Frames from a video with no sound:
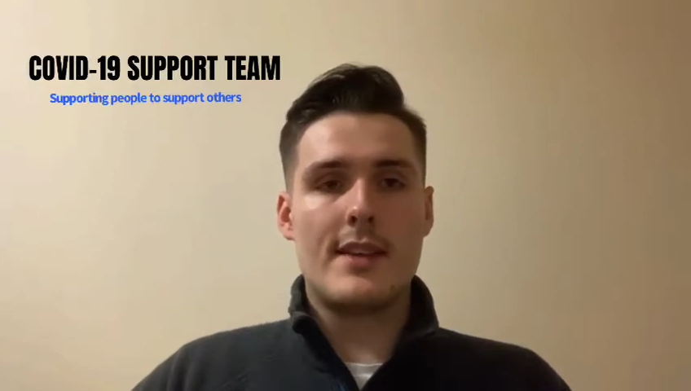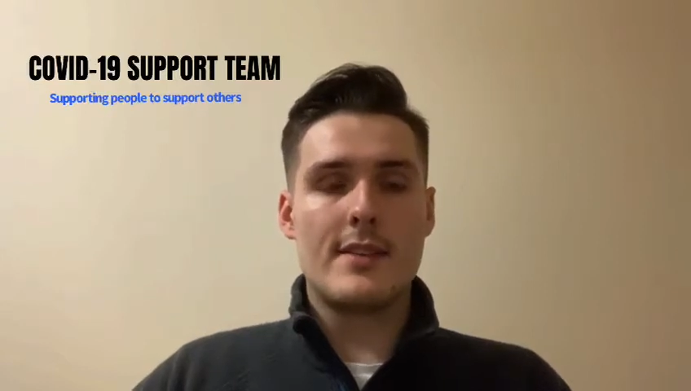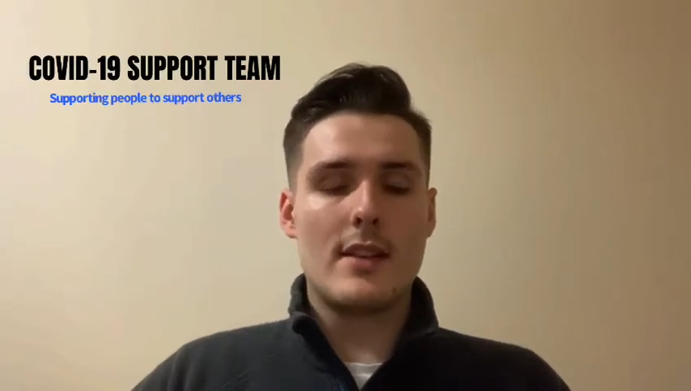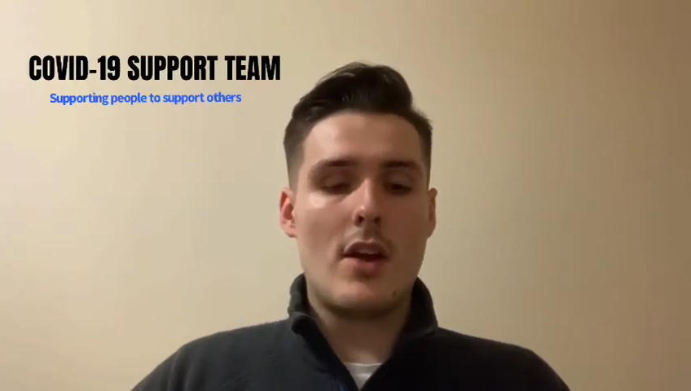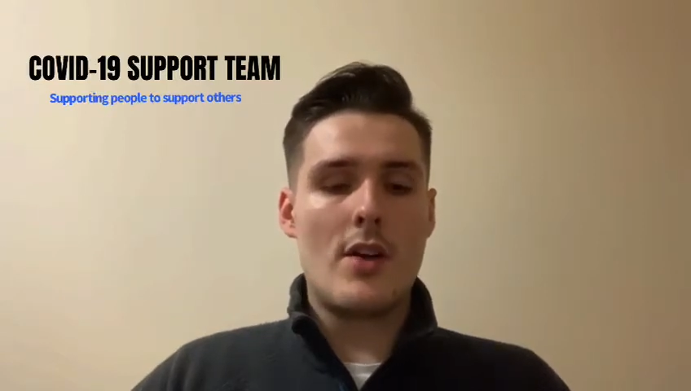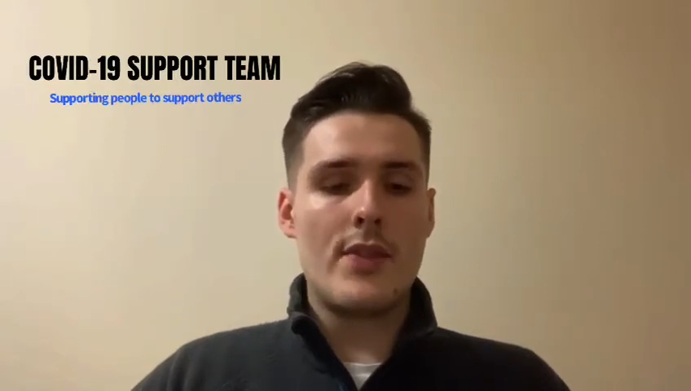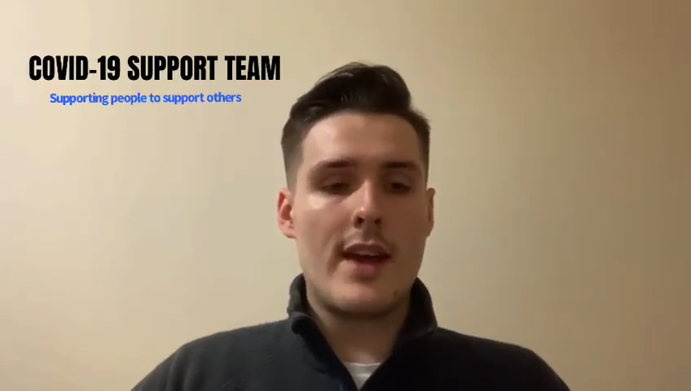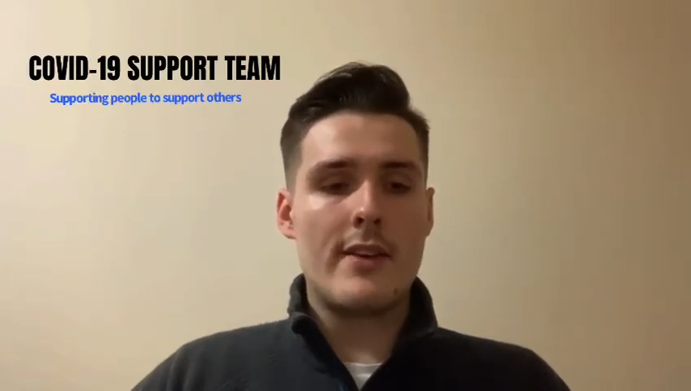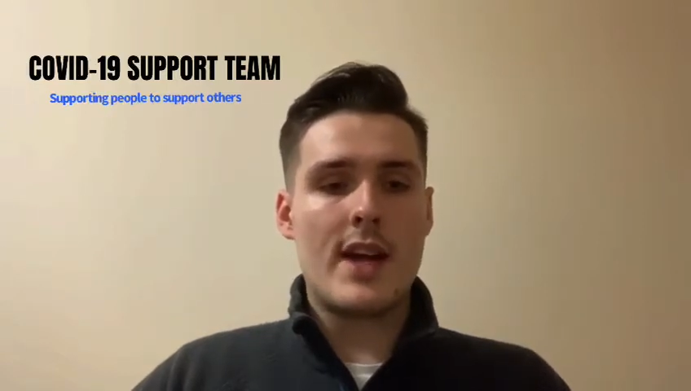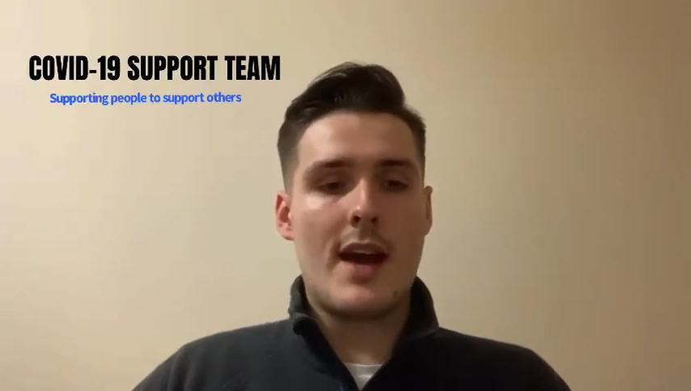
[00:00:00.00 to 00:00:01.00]
There's a lot on
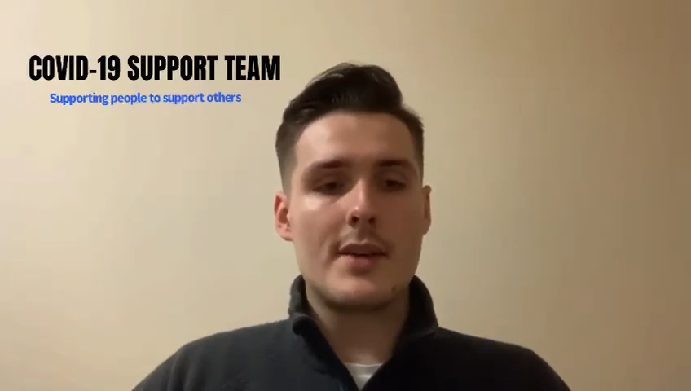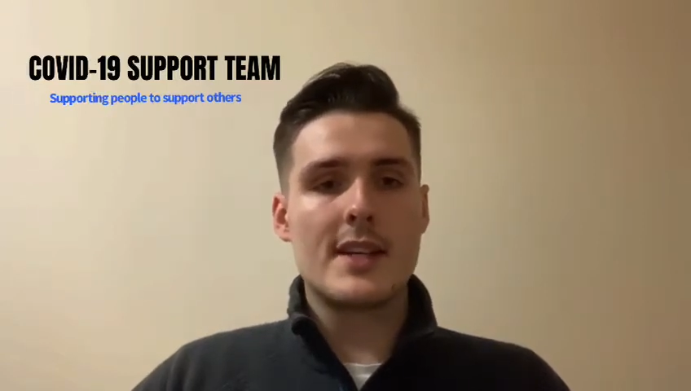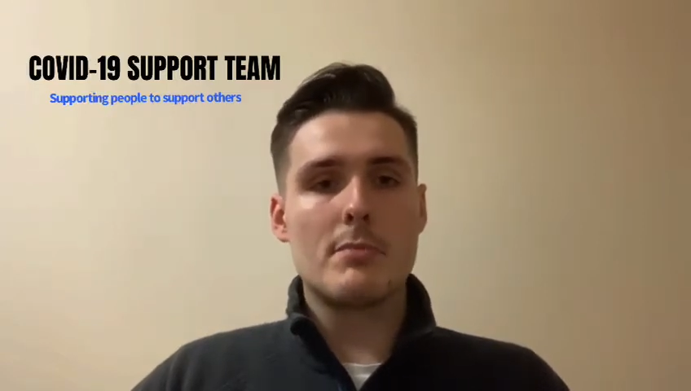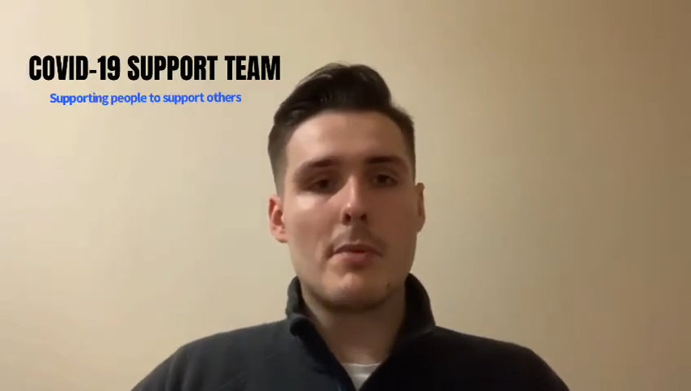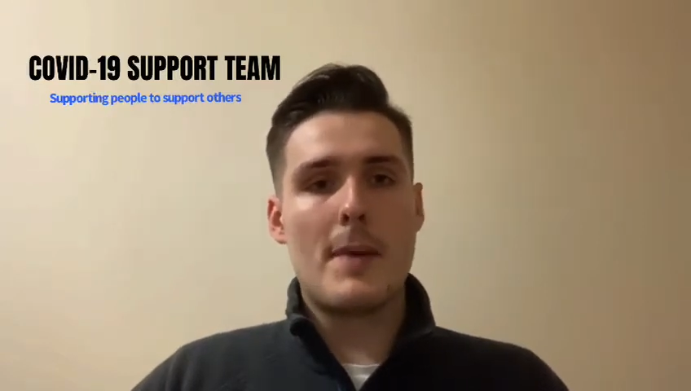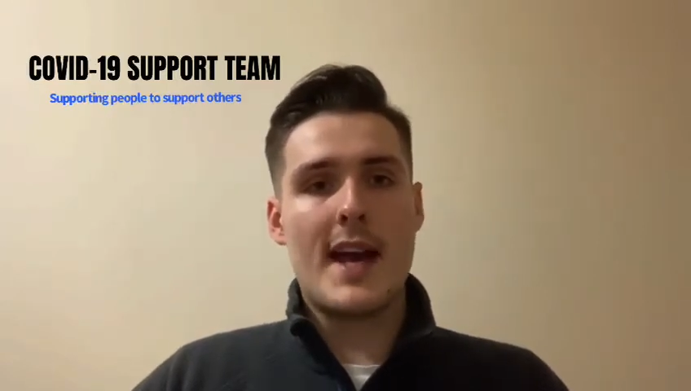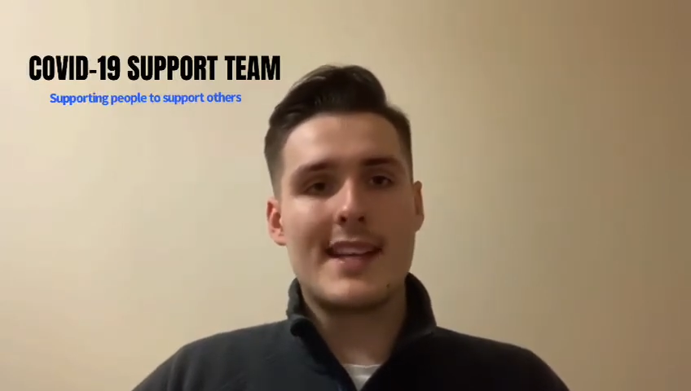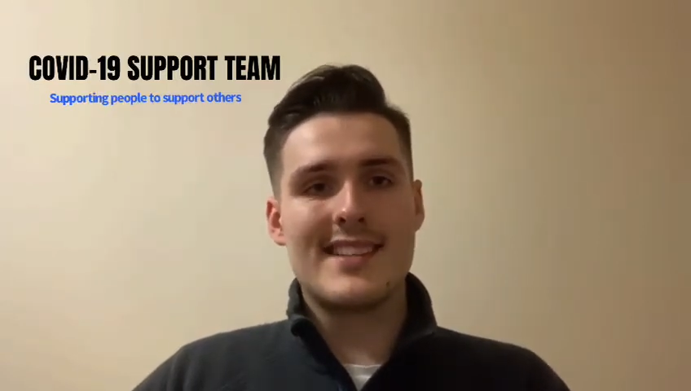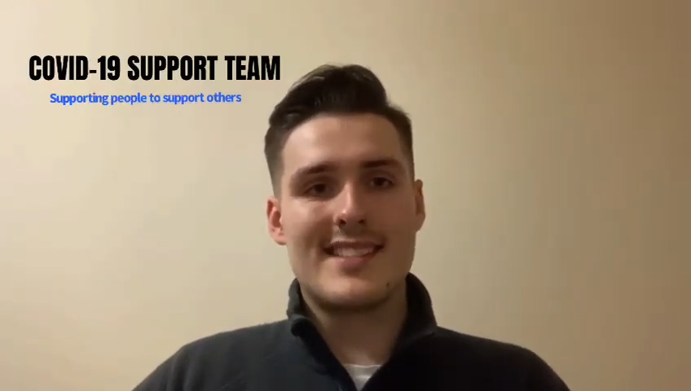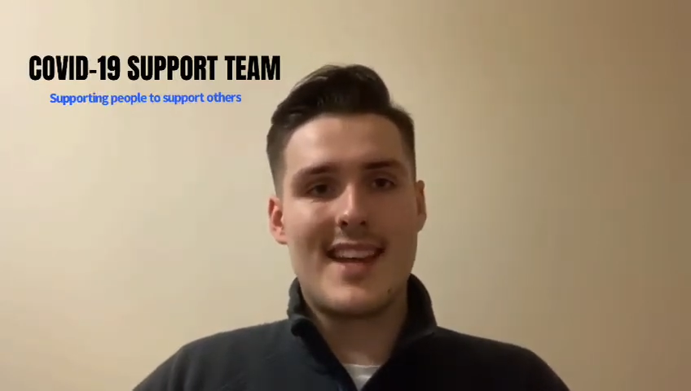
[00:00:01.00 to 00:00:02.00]
there on how you can prepare
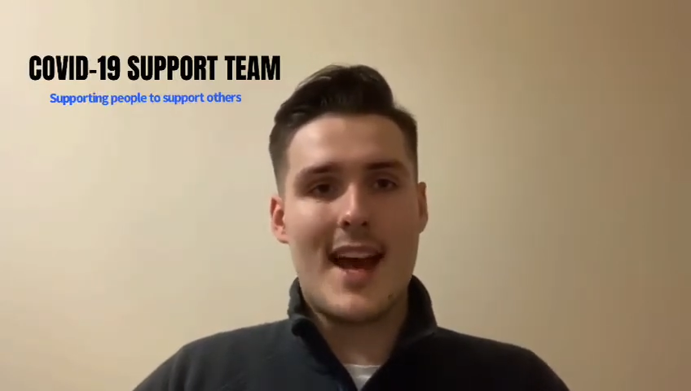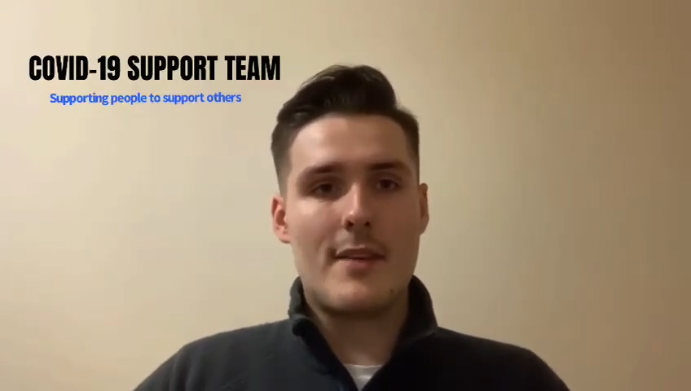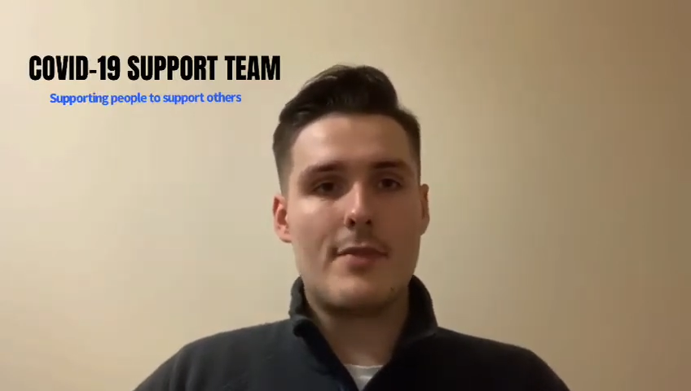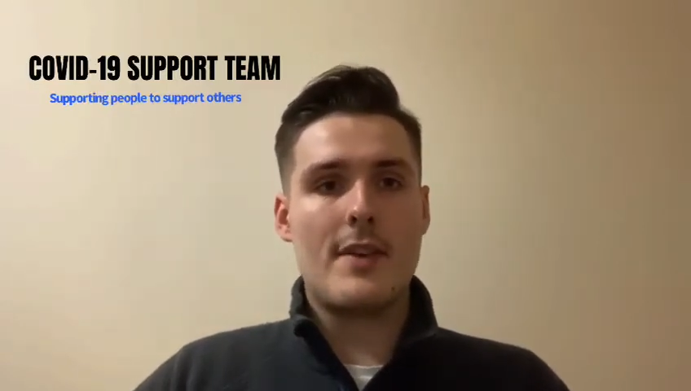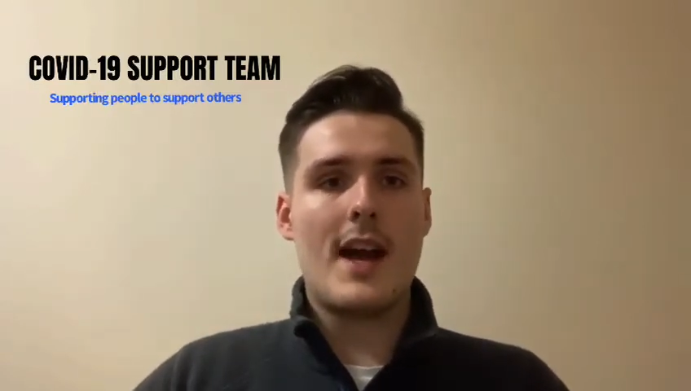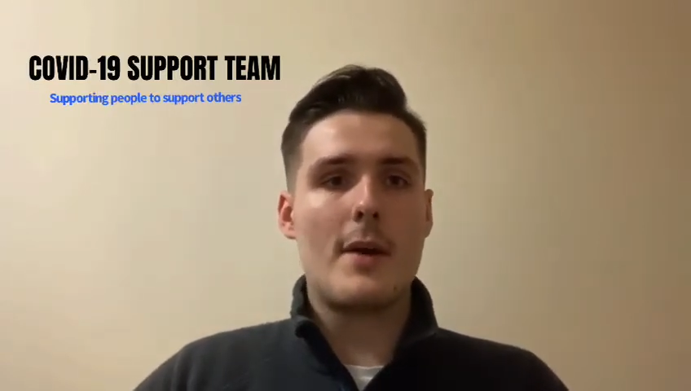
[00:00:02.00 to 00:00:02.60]
your staff,